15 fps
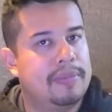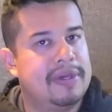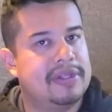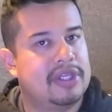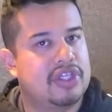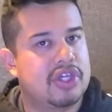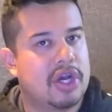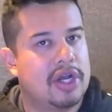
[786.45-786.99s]
be
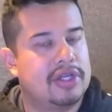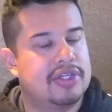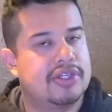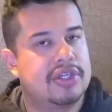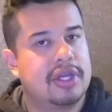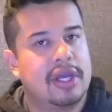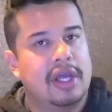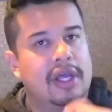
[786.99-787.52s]
the
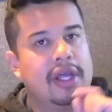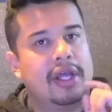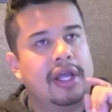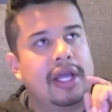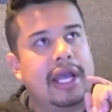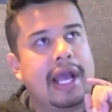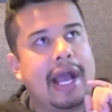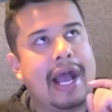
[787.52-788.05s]
judge.
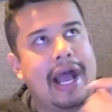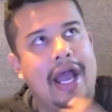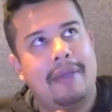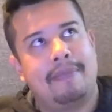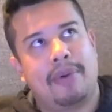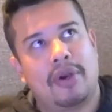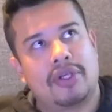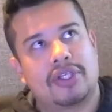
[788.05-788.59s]

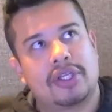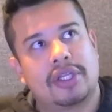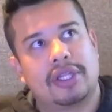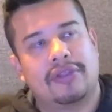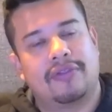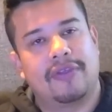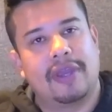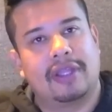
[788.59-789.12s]
I personally
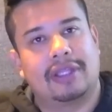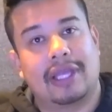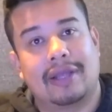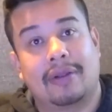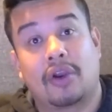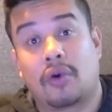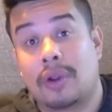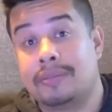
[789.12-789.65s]
think
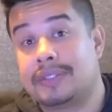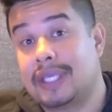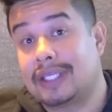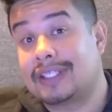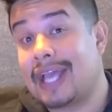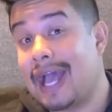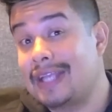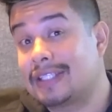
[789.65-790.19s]
that
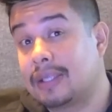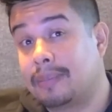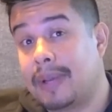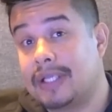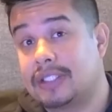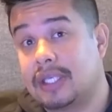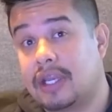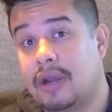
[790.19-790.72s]
Crimsix has the
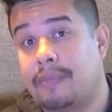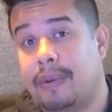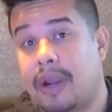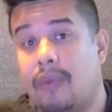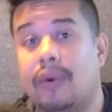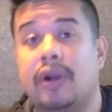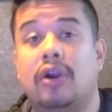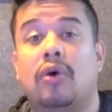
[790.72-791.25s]
best setup, but
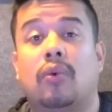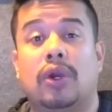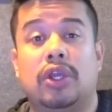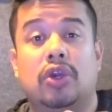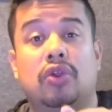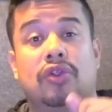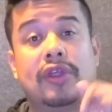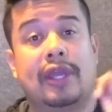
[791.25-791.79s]
I want to know what
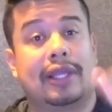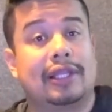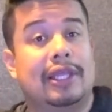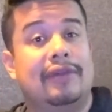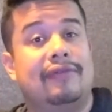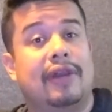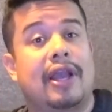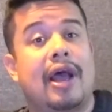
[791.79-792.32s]
you think.
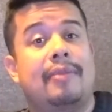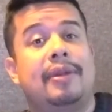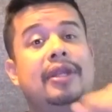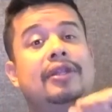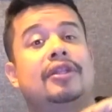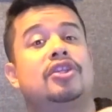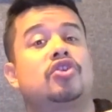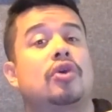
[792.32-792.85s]
Leave a comment
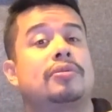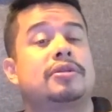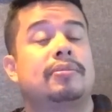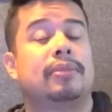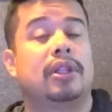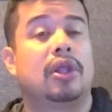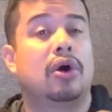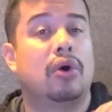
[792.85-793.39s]
in the description
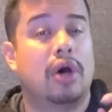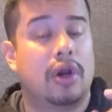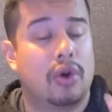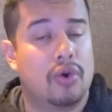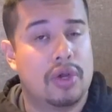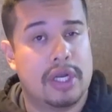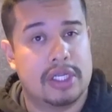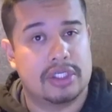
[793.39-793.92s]
below on
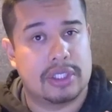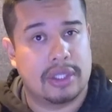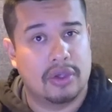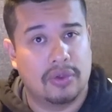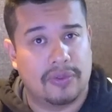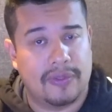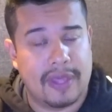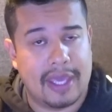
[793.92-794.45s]
who it is that
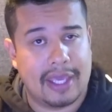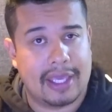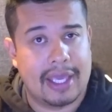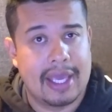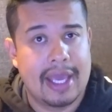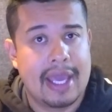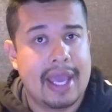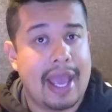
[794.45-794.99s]
you think
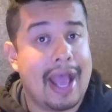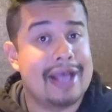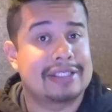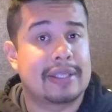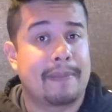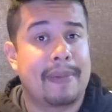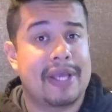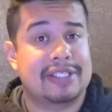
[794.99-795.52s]
has
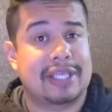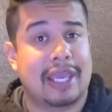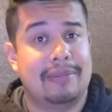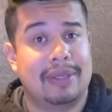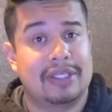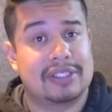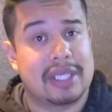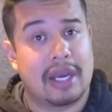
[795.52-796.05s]
the best
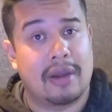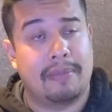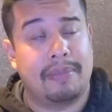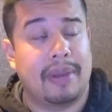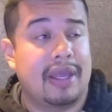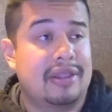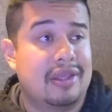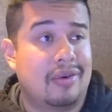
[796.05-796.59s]
gaming setup,
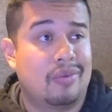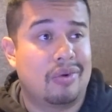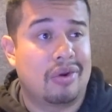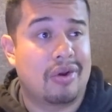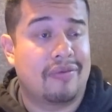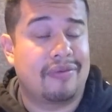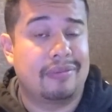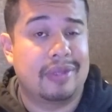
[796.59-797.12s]
and then we'll
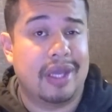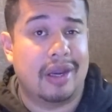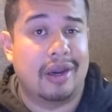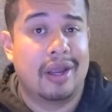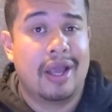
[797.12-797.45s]
go from there.